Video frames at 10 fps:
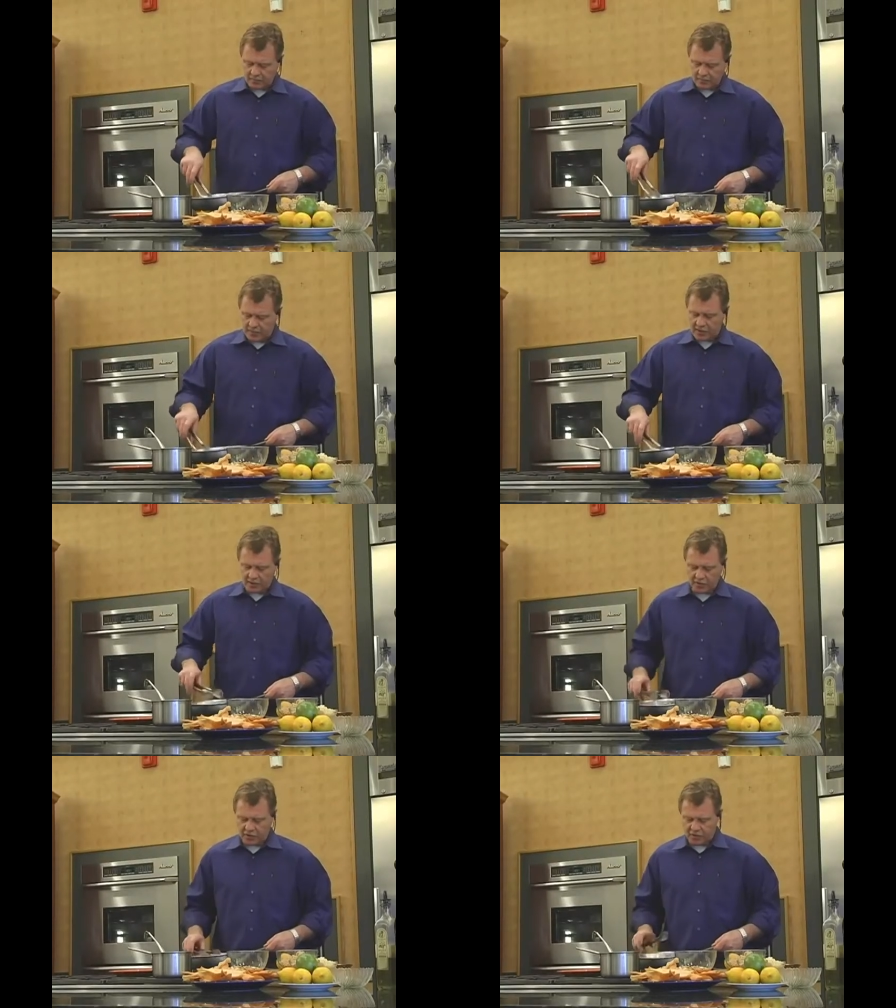They
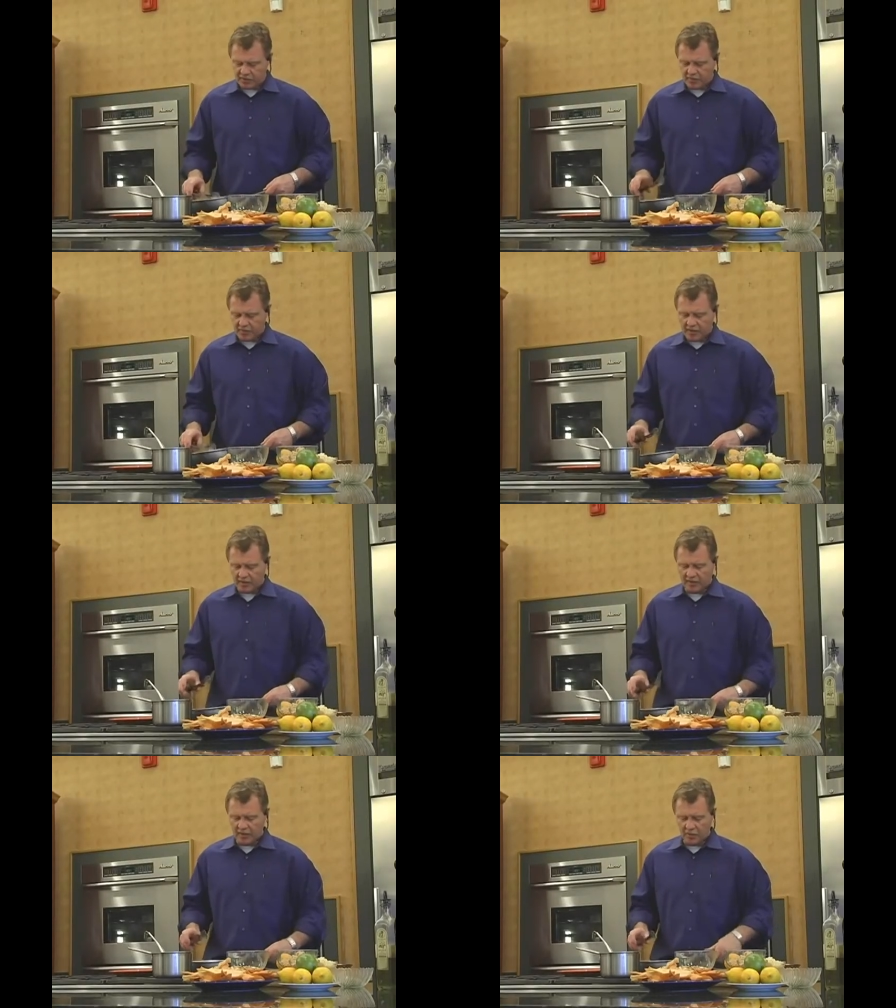are just
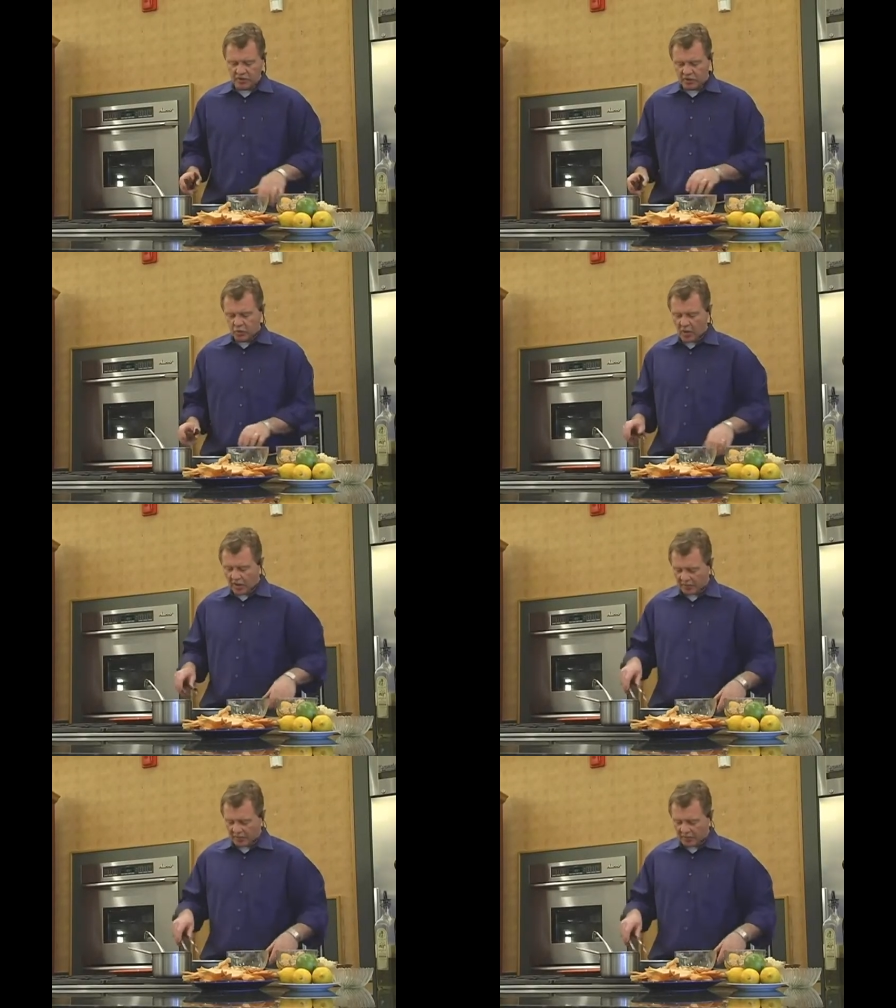about done. We just want